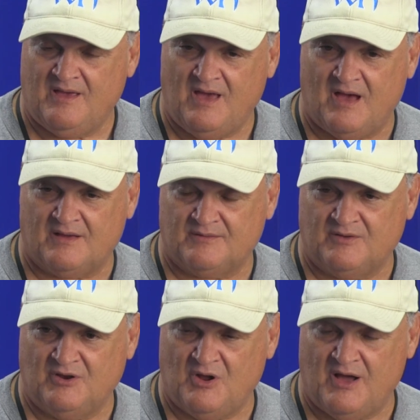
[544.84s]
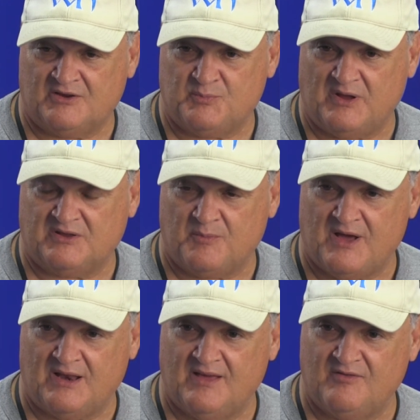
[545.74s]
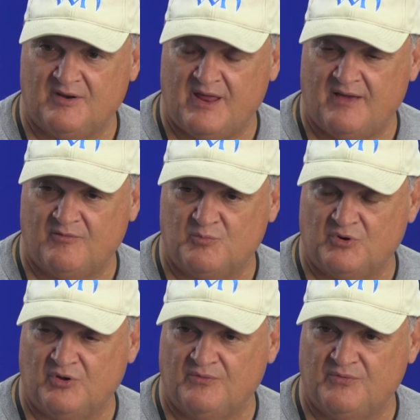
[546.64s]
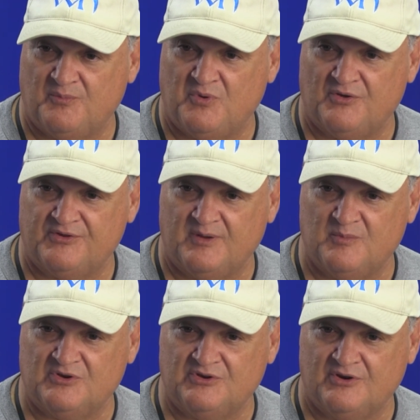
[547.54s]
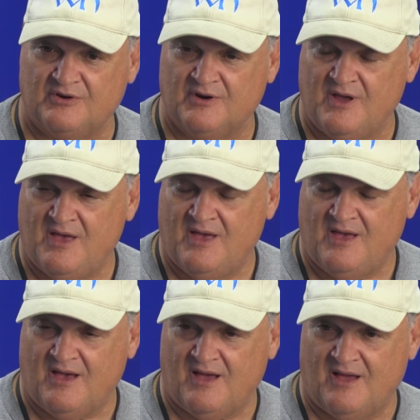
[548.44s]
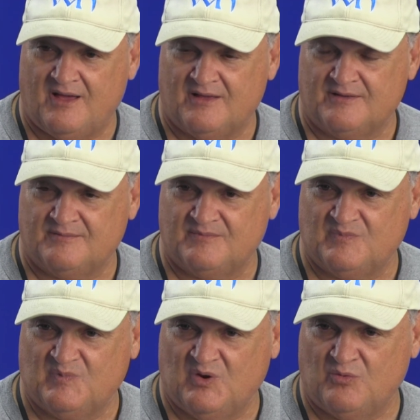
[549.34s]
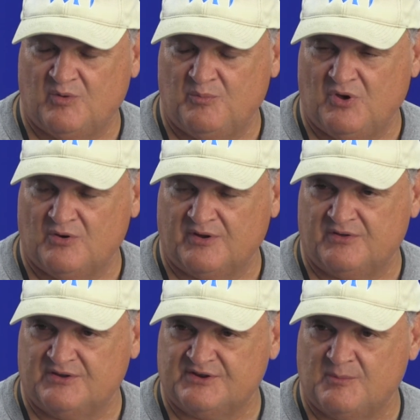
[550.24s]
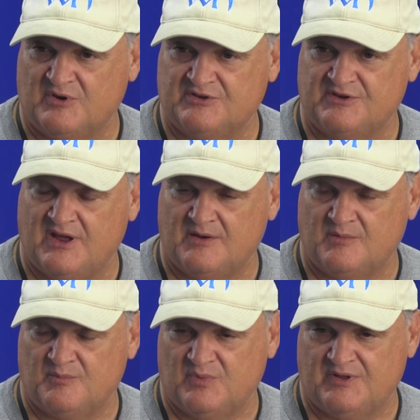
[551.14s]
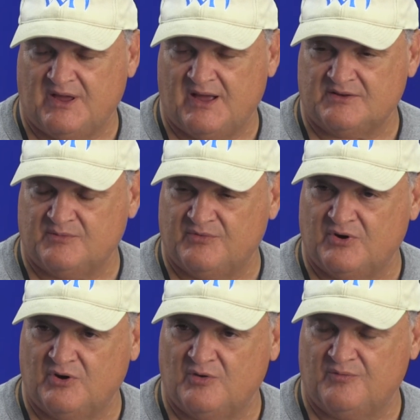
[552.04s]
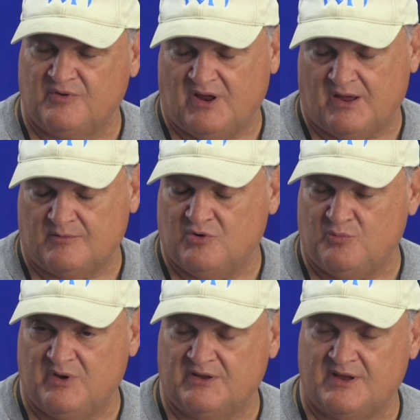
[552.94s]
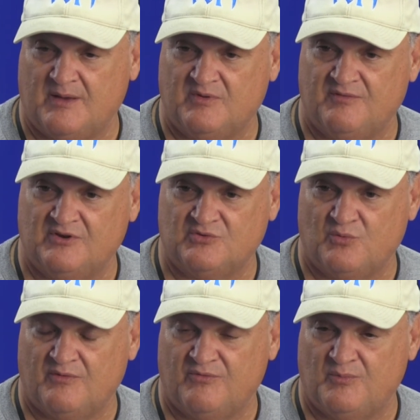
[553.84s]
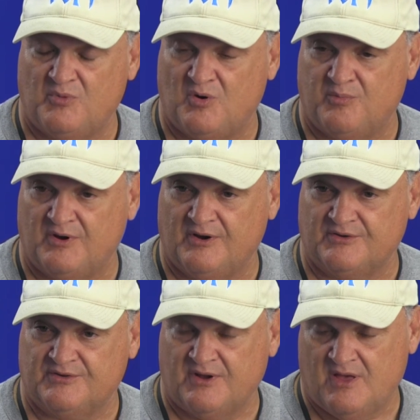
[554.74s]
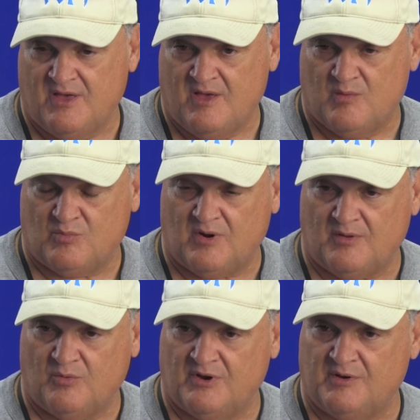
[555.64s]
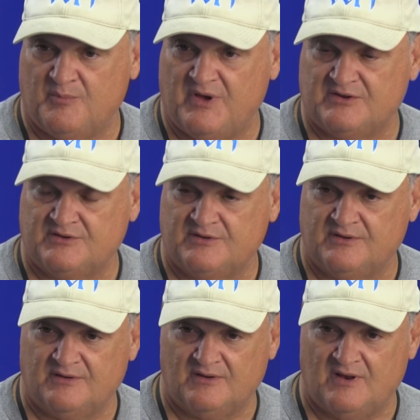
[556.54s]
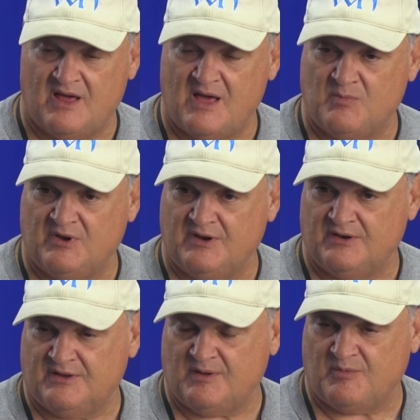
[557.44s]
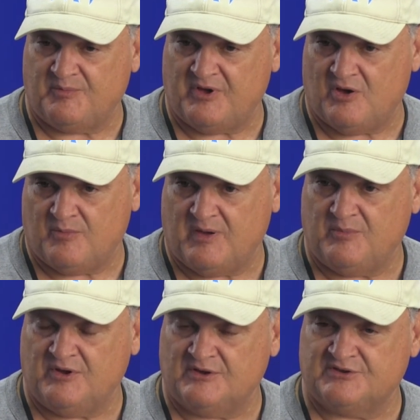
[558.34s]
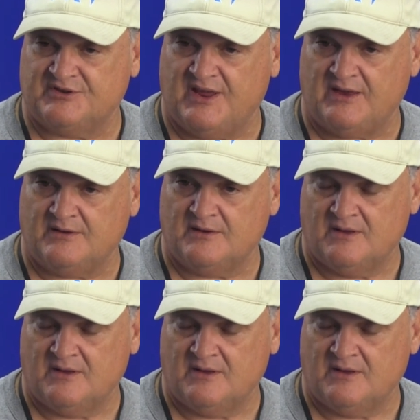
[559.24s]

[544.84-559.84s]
Yeah, you know, I expected Mount Lebanon to have a pretty good football team this year. They're rebuilding to some extent, but they got some very good, they got 2 big-time Division I football players. Probably one of the best linemen in the WPL, maybe in the state.